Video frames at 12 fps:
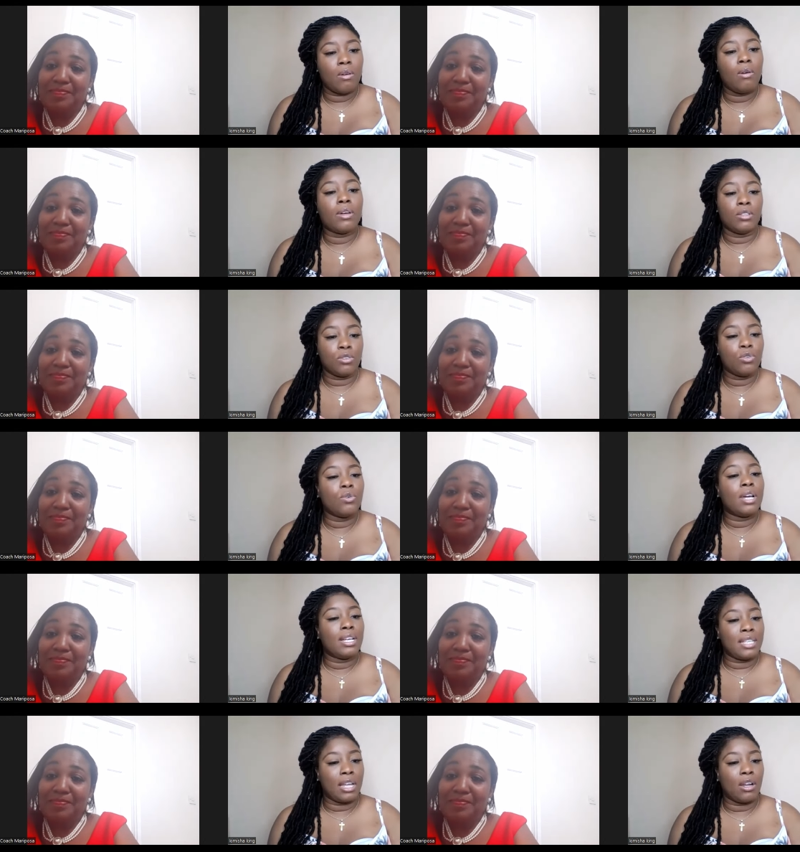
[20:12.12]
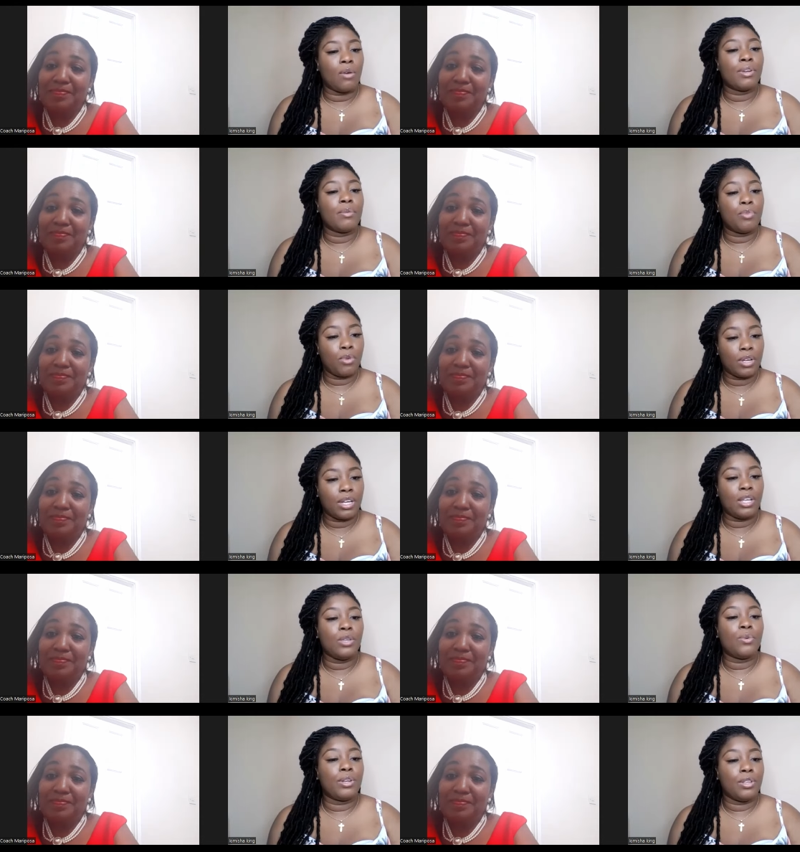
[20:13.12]
Speaker 1: Okay, so you guys had already
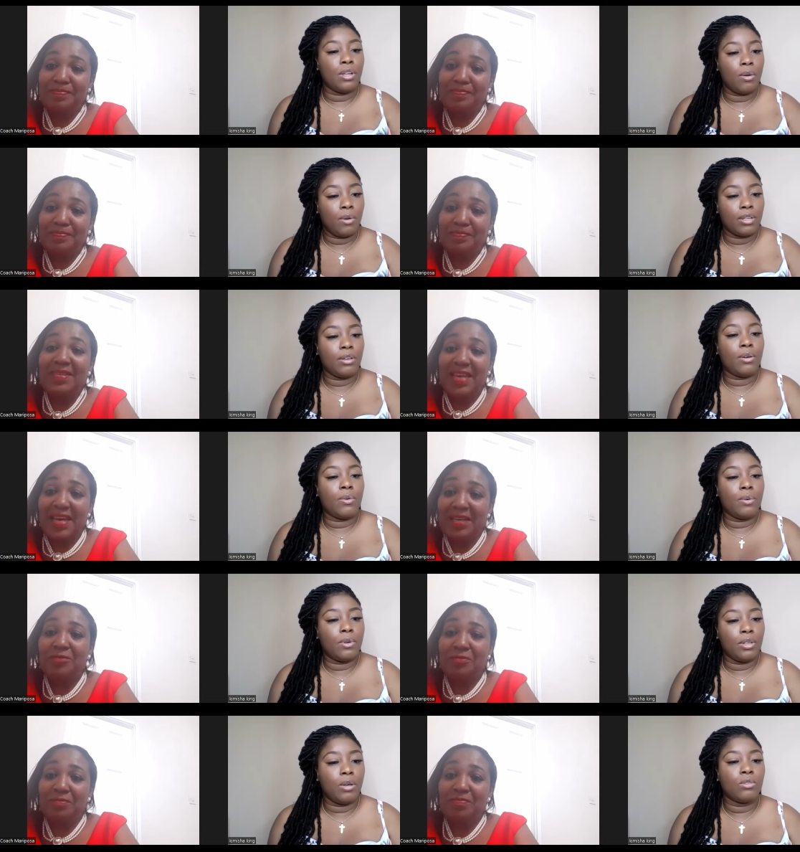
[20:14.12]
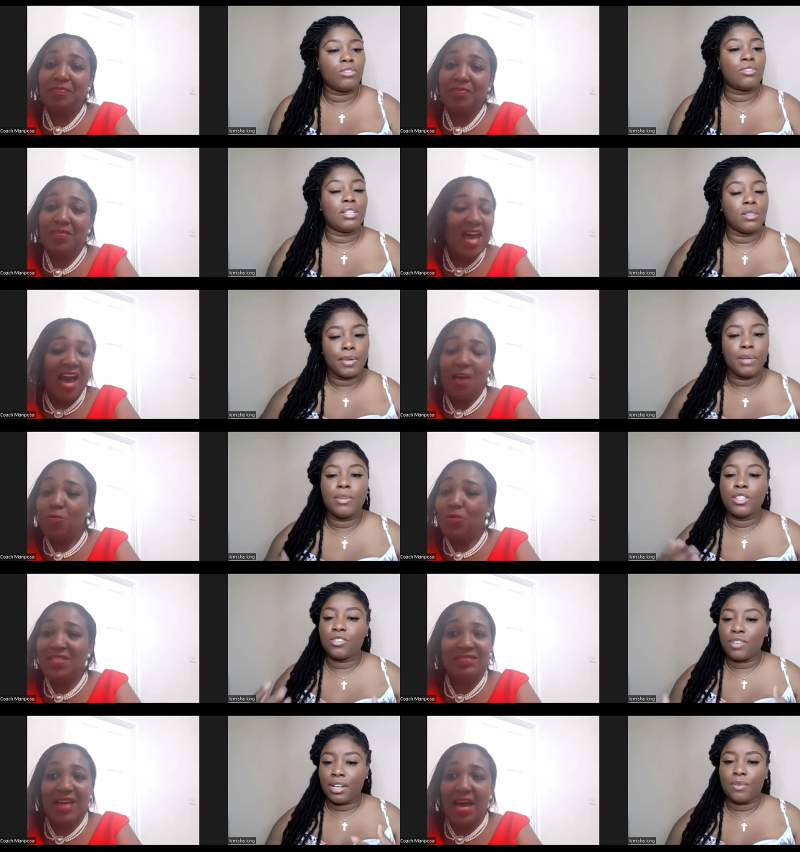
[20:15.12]
broken that you were now on your own now. It's just I
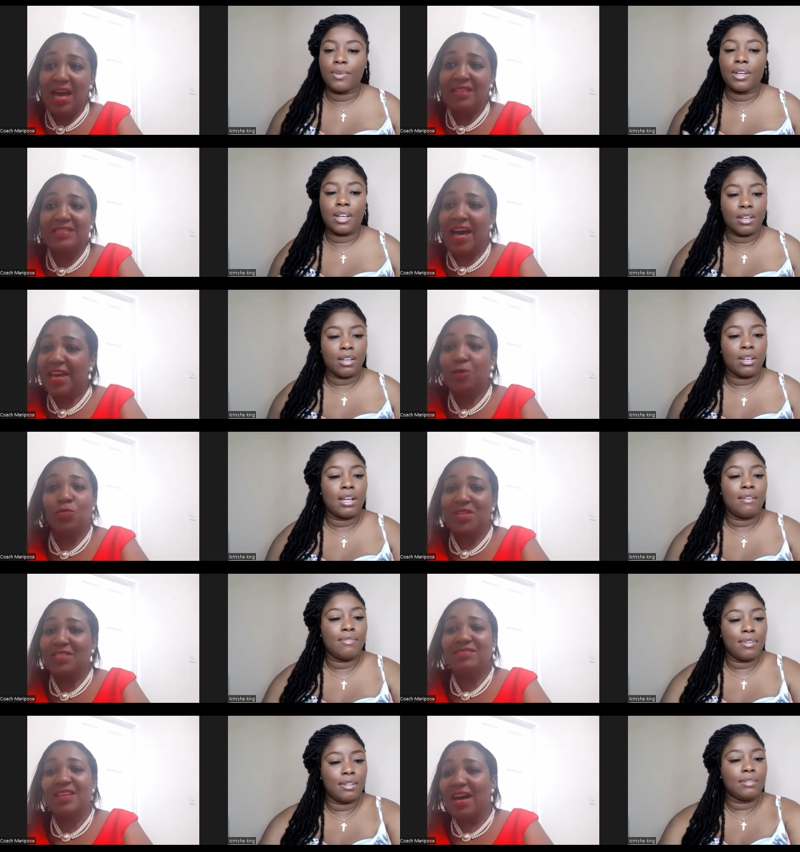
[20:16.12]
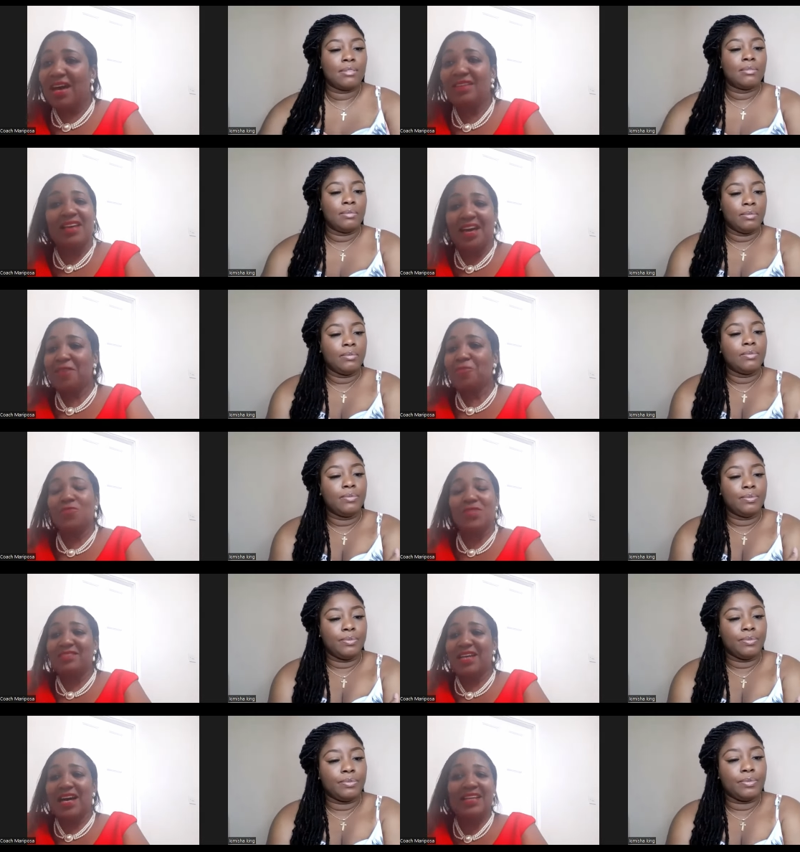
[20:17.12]
Speaker 2: was done. I was done. I
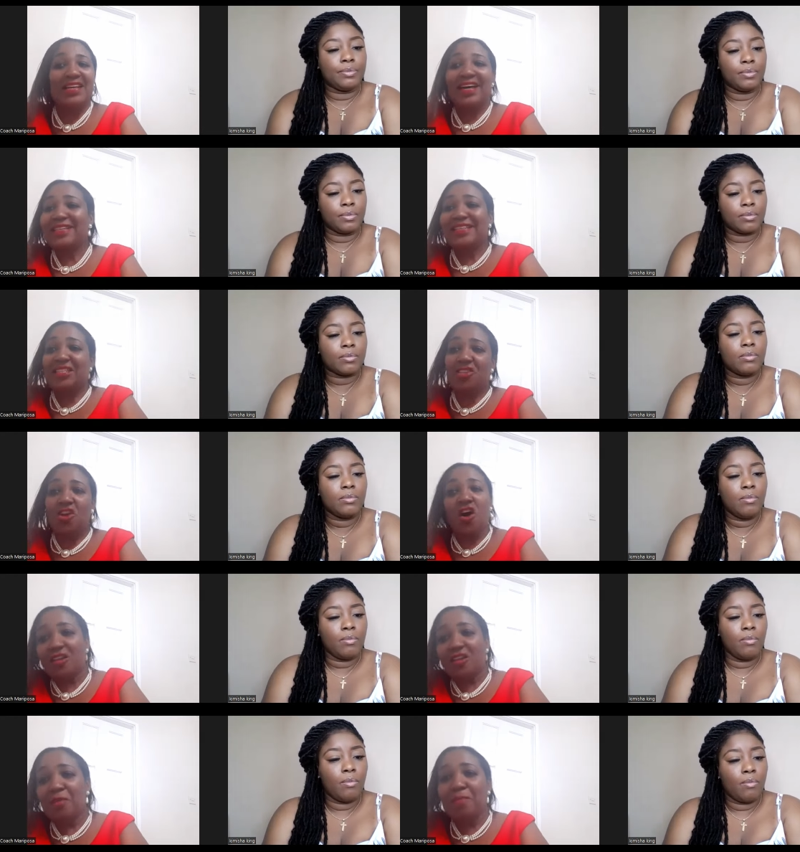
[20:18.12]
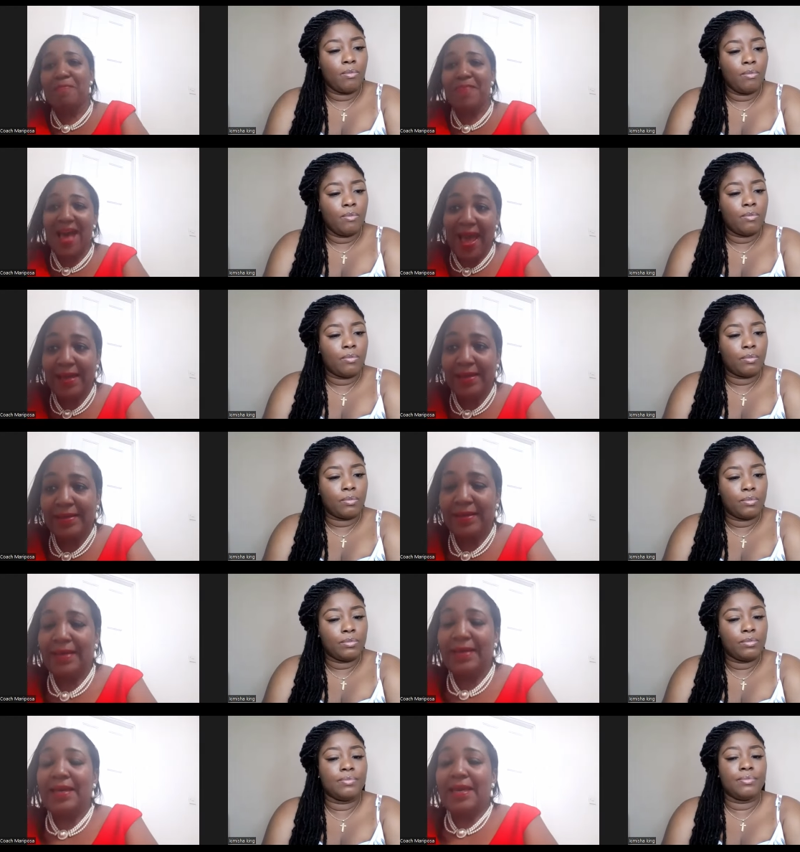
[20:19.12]
was done. I did not look back.
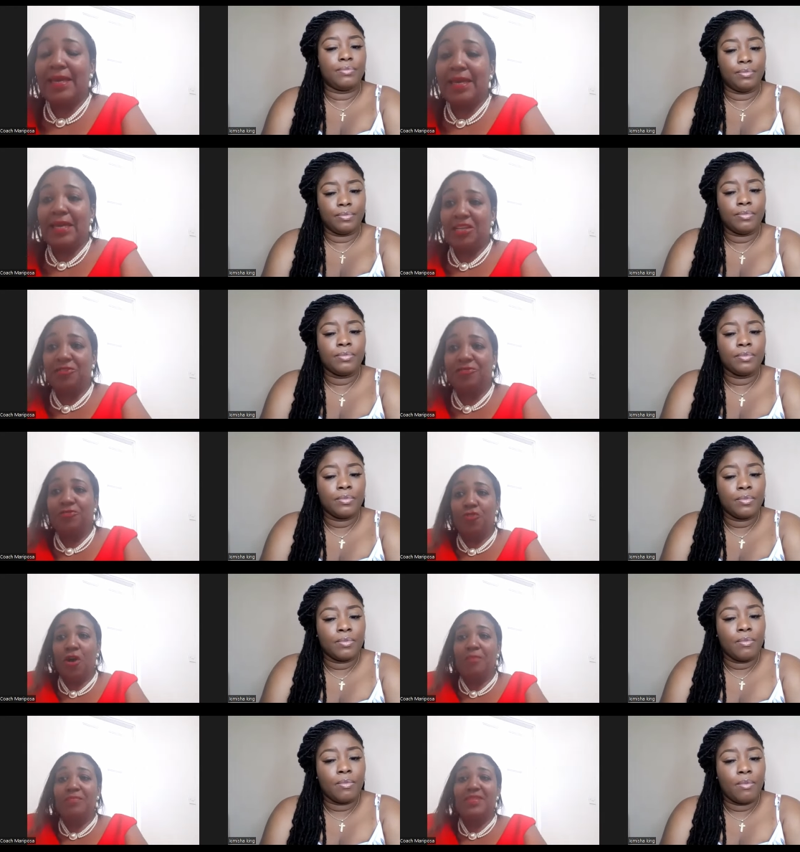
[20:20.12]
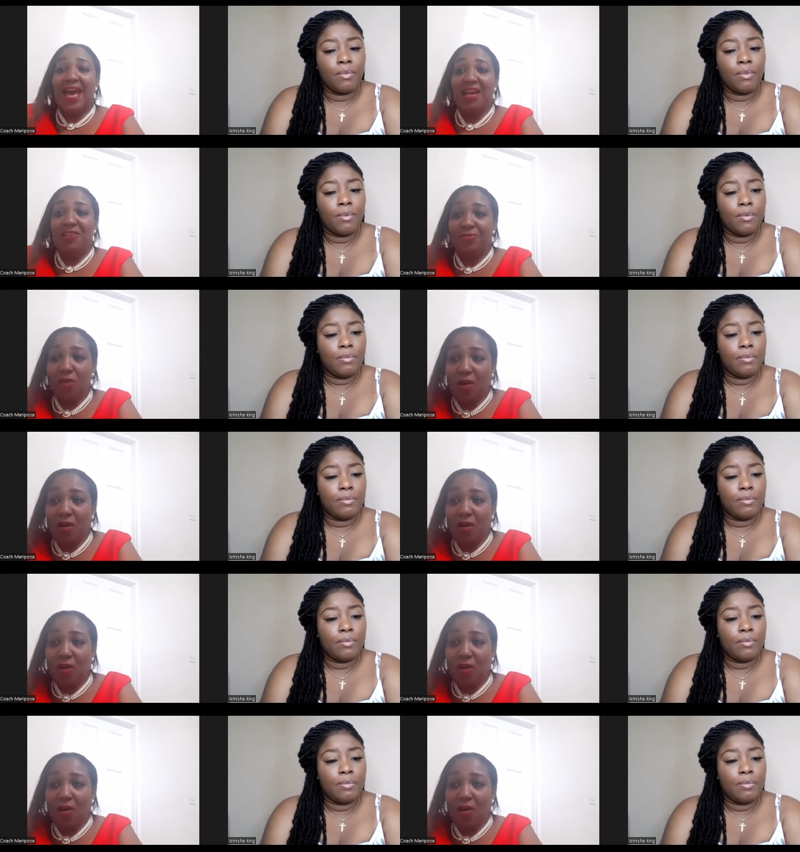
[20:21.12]
Mm-hmm. He could have dropped dead for